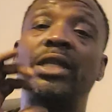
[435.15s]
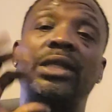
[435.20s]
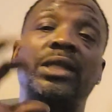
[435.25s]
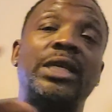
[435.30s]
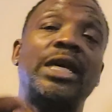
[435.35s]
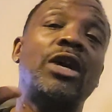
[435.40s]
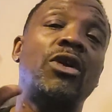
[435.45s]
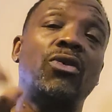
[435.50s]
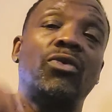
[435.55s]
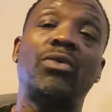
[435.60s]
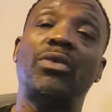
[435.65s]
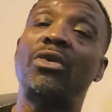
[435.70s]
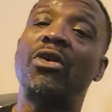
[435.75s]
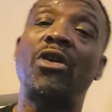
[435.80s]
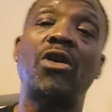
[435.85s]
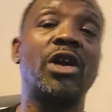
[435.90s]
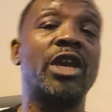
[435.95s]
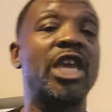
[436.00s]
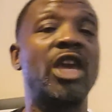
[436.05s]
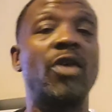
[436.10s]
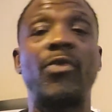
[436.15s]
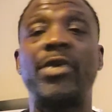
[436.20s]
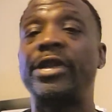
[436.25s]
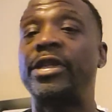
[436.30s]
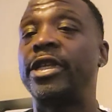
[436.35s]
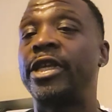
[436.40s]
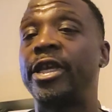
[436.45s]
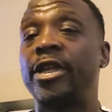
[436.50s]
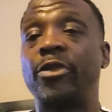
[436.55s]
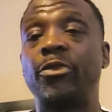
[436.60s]
this out, oh, I can't wait
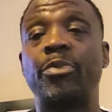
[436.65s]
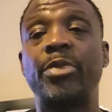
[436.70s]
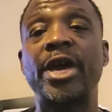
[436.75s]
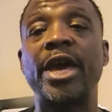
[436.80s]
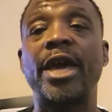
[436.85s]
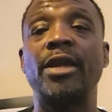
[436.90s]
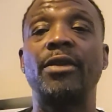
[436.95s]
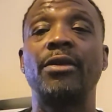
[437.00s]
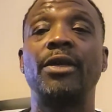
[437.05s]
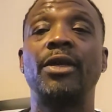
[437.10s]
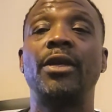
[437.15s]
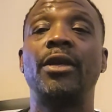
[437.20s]
to get it back.